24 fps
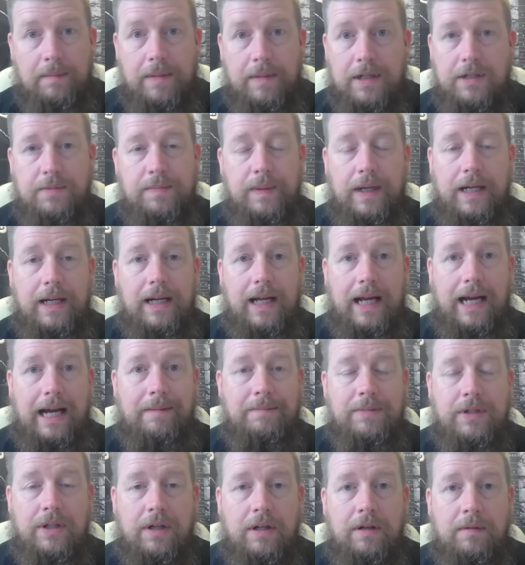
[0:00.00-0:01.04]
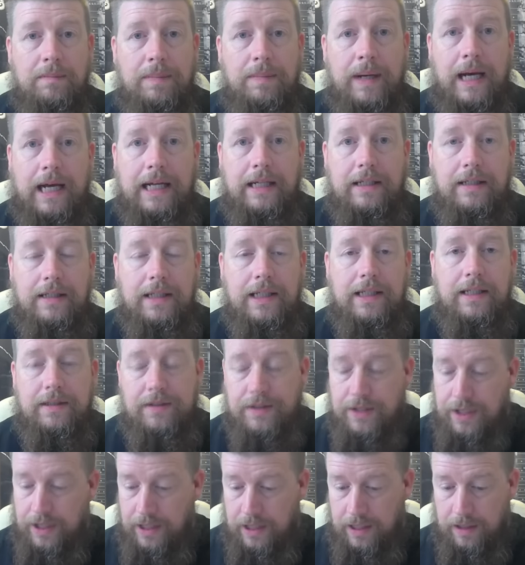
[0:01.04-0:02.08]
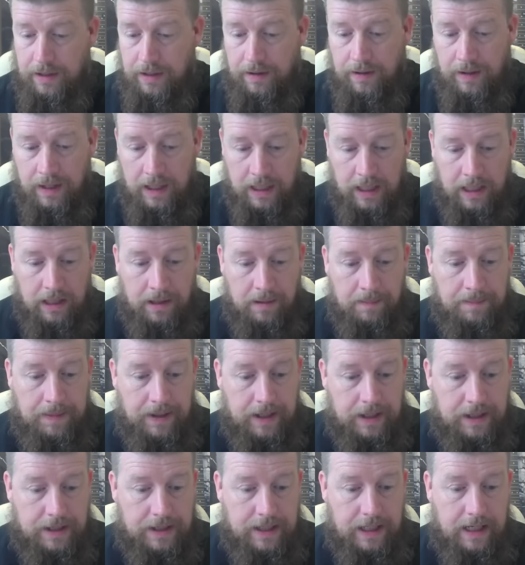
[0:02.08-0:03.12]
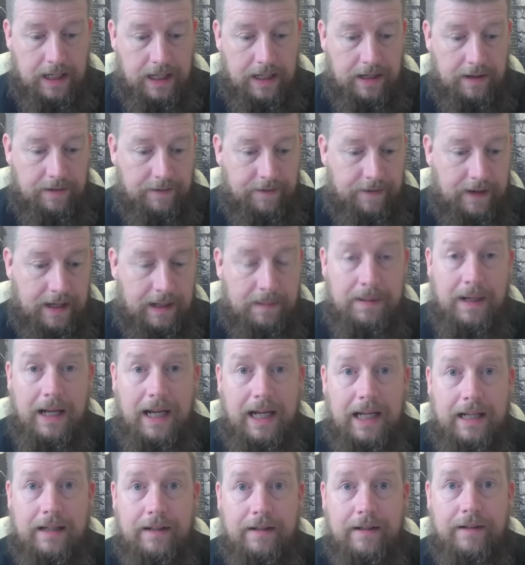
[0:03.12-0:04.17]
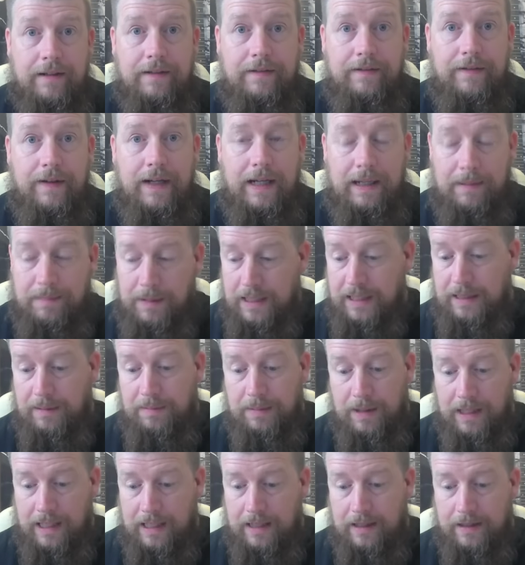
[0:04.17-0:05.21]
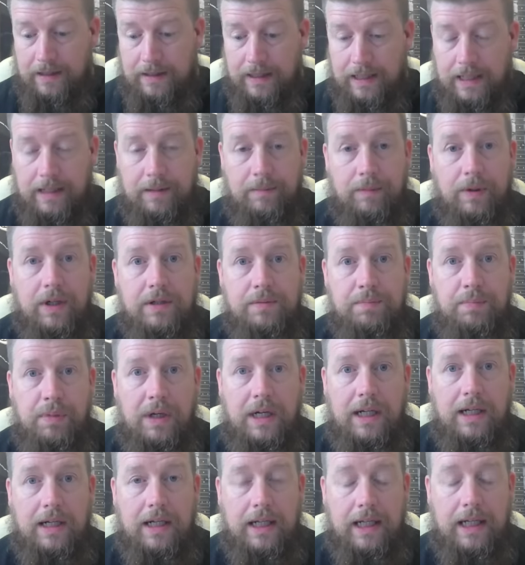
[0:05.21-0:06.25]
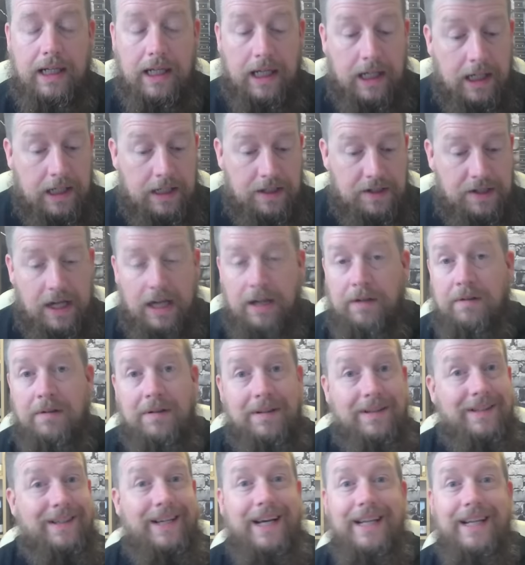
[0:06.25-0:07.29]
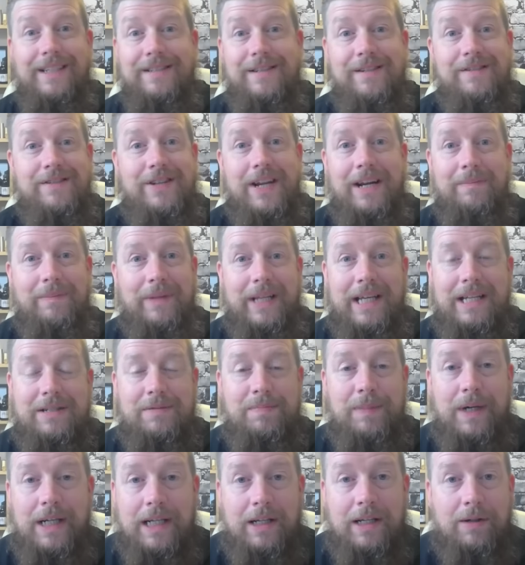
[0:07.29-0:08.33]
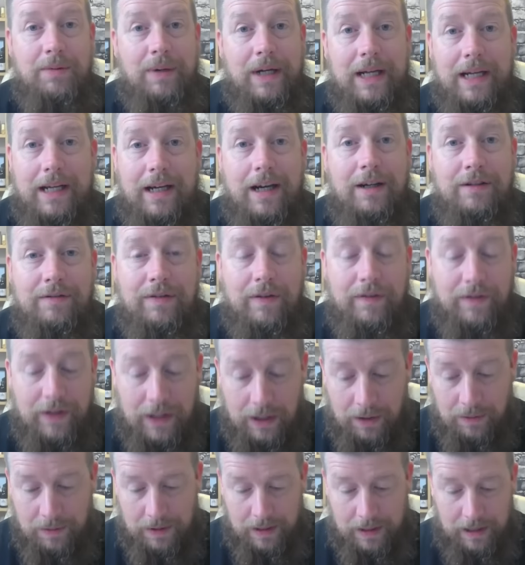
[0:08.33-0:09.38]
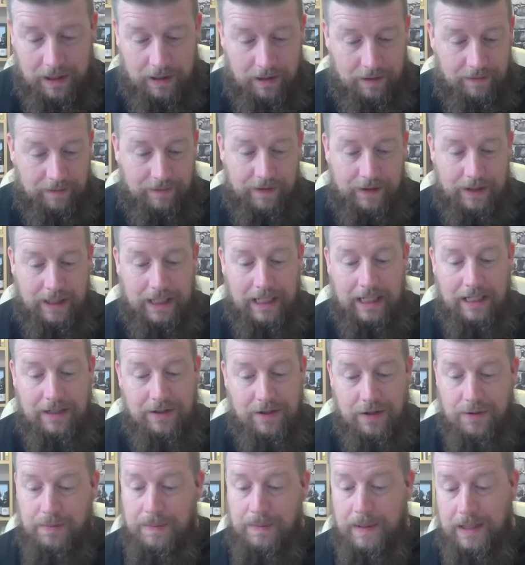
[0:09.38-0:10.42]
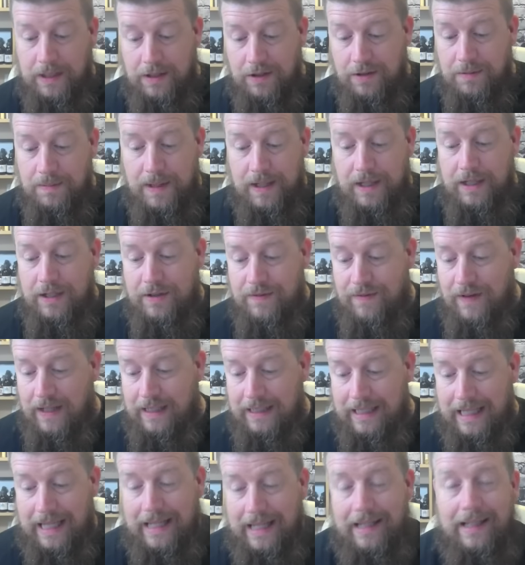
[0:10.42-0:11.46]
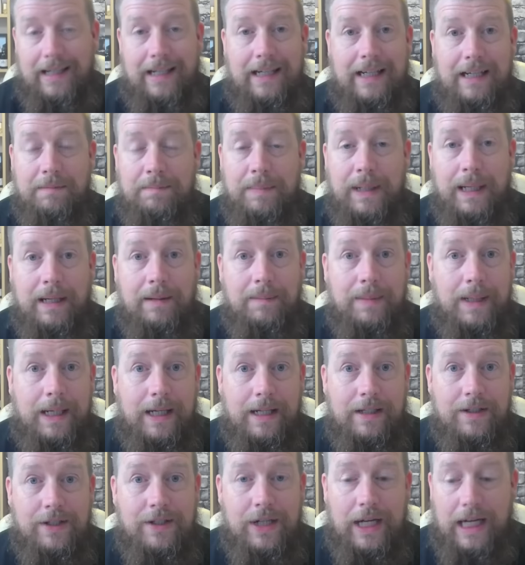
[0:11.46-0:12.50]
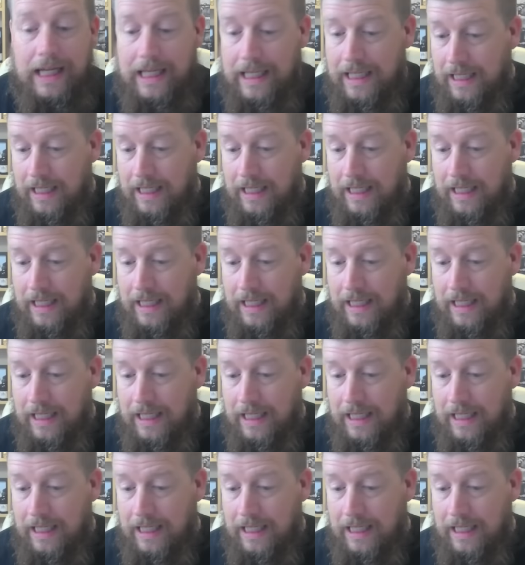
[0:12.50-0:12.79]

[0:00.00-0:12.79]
must be an absolute pain in the ass to do, but fair play. Fair bloody play. I think it works brilliantly. So, ladies and gentlemen, that's my quick overview of the Suspicious Minds Valhalla and PB&J.